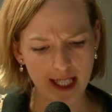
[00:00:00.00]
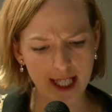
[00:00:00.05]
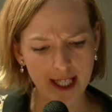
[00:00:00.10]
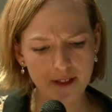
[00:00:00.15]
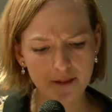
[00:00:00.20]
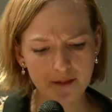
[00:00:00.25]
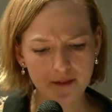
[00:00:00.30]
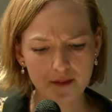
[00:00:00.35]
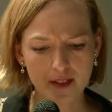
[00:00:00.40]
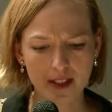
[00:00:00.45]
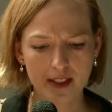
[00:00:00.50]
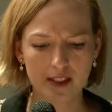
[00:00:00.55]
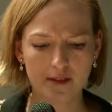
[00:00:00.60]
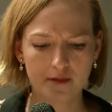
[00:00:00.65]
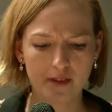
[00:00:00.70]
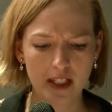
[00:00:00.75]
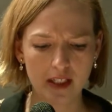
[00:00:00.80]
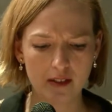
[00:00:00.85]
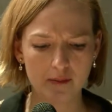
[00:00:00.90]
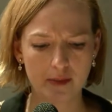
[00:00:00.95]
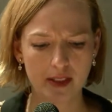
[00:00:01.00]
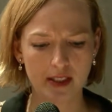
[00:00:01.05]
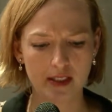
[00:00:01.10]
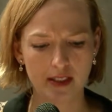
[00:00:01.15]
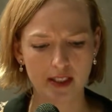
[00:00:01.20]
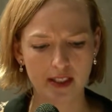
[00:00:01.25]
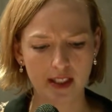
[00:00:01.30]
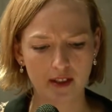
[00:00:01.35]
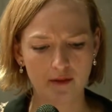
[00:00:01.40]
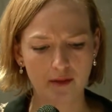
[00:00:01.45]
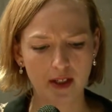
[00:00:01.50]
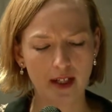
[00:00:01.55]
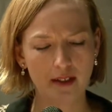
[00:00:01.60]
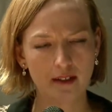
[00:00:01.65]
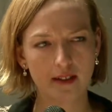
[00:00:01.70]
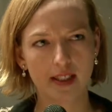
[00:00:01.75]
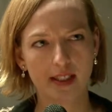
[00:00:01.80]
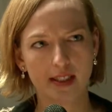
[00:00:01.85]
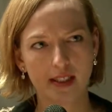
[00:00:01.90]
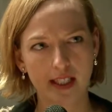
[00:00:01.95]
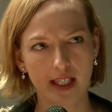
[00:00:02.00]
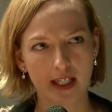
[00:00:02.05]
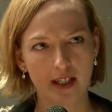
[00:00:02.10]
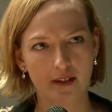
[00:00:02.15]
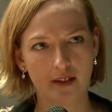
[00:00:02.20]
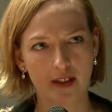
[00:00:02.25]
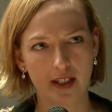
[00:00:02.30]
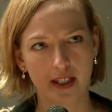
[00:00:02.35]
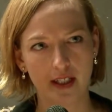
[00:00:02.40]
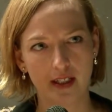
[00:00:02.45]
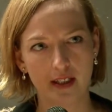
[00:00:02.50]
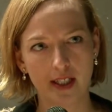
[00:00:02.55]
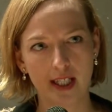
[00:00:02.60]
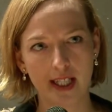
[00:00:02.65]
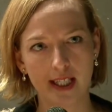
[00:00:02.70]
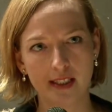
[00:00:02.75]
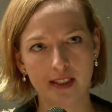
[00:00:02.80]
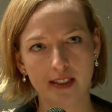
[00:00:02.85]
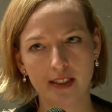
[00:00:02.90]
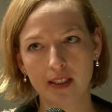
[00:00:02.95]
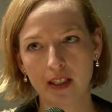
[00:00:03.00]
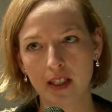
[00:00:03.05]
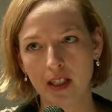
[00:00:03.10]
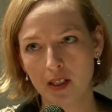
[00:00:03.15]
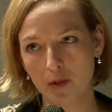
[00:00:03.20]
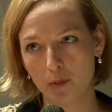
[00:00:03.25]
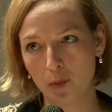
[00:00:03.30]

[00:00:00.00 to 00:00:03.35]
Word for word: if the developments around this area is